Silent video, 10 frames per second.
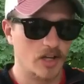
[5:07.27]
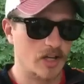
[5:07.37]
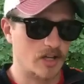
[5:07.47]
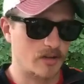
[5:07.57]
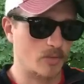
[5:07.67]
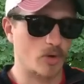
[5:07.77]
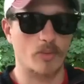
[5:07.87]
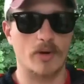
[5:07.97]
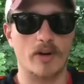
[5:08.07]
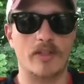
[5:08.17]
or
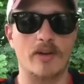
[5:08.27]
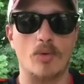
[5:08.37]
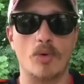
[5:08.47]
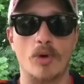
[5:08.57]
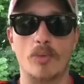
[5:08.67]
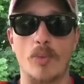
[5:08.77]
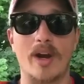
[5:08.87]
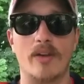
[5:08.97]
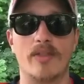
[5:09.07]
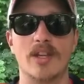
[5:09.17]

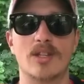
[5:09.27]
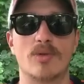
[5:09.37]
wear this,